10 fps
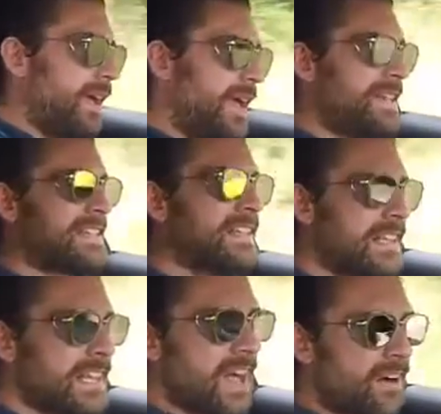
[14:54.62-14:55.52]
is
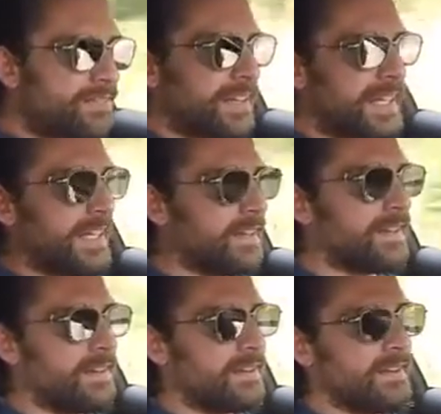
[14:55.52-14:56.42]
lovely.
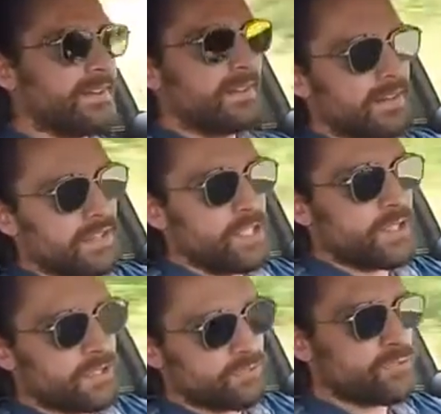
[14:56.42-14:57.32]
You
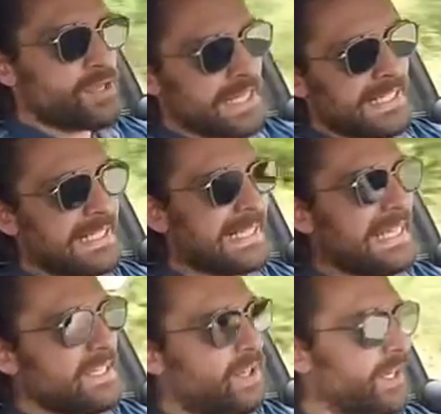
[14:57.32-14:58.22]
can really
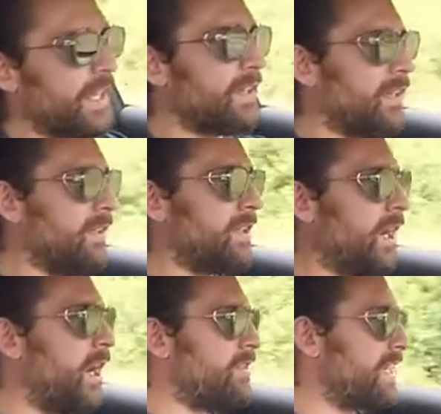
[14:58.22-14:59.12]
lean on it. The
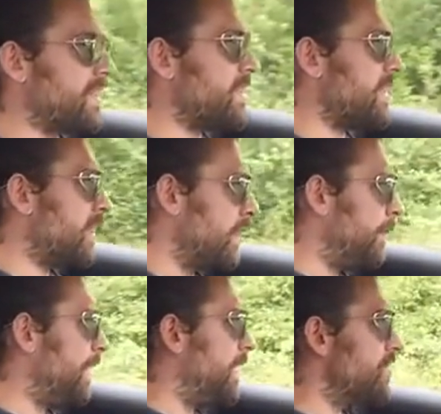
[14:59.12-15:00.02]
car is actually
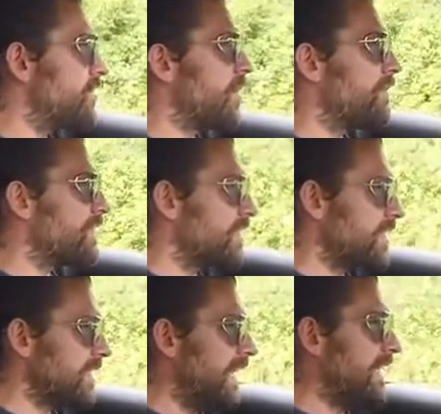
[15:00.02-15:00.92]
coming in at just over
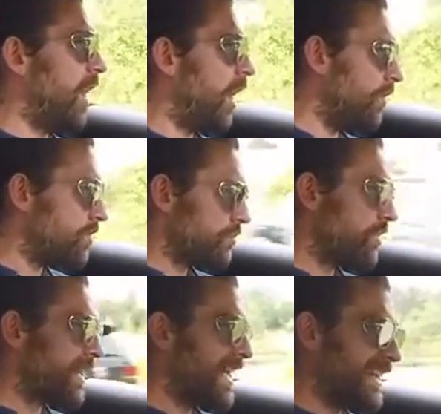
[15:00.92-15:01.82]

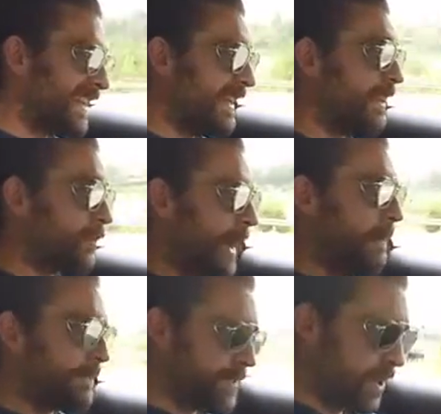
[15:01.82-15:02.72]
1,600 kilograms,